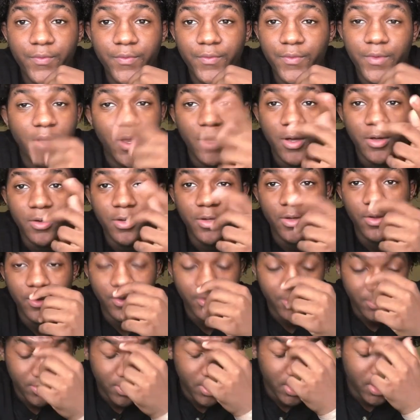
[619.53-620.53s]
I don't know,
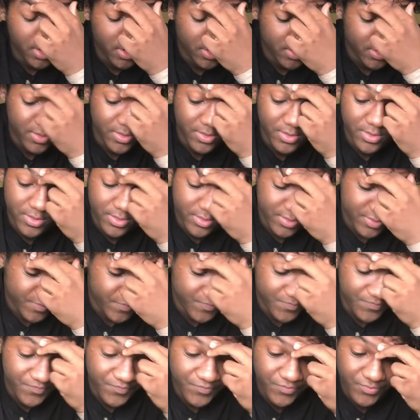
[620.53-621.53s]
like,
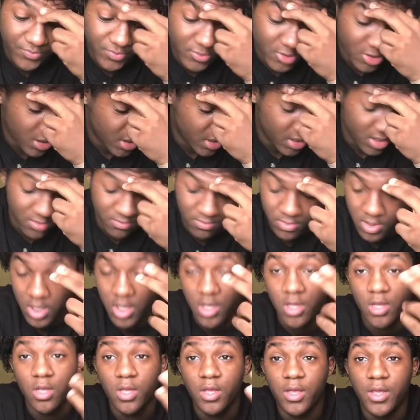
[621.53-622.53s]
like, bro.
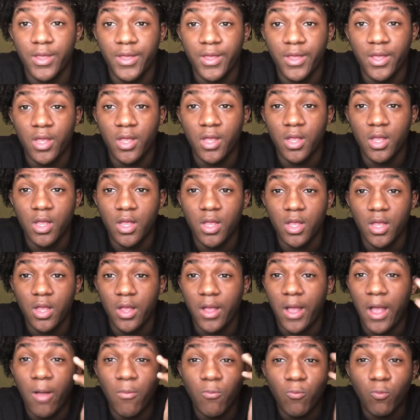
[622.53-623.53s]

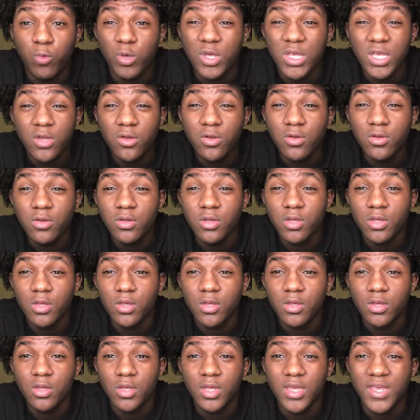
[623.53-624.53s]
I'm
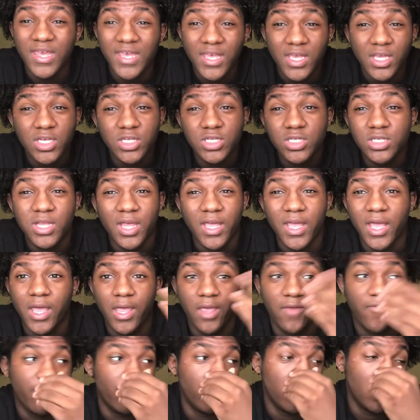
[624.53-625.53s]
weird-ish, like,
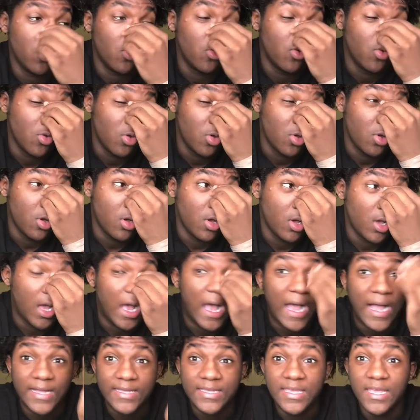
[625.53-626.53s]
if, bro,
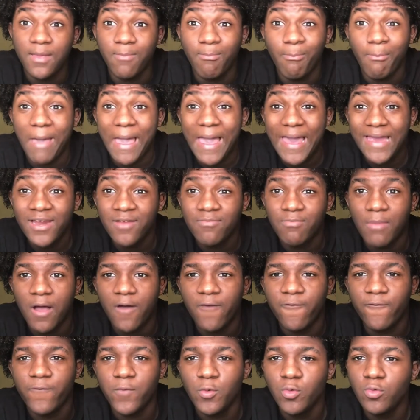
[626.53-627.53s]
I get mad if my
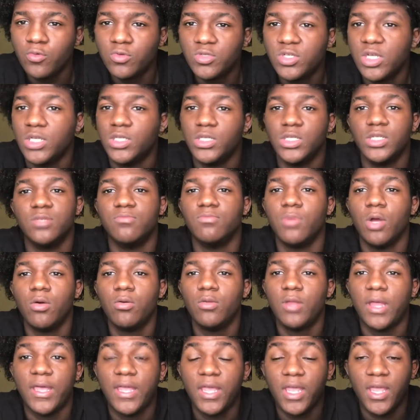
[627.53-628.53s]
food touches, bro.
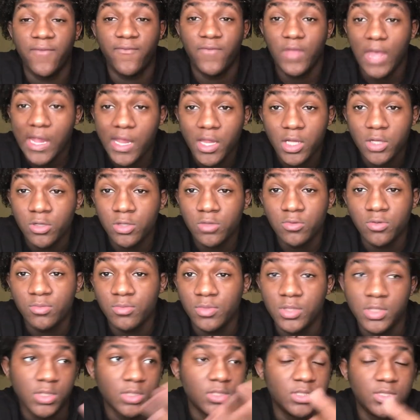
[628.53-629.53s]
Like, if y'all agree with
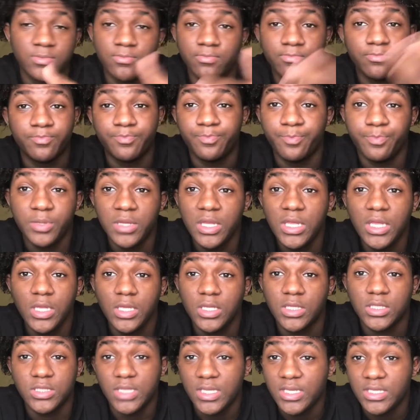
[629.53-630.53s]
me,
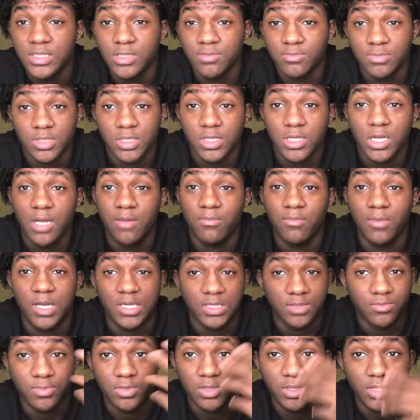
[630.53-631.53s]
please say something in the
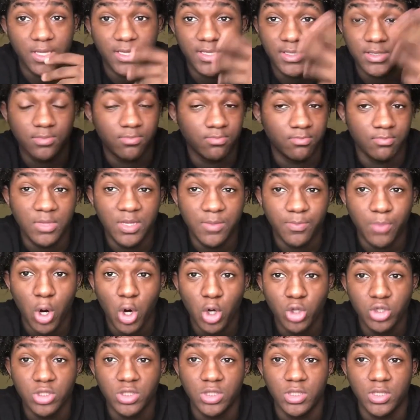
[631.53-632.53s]
comments, bro. Like, me
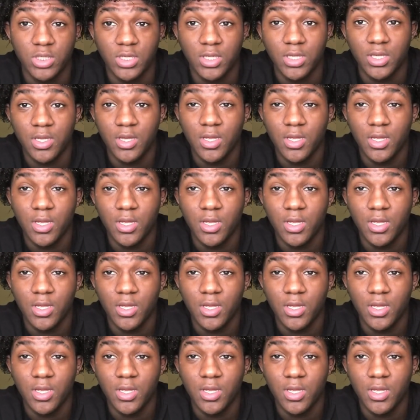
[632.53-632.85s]
personally,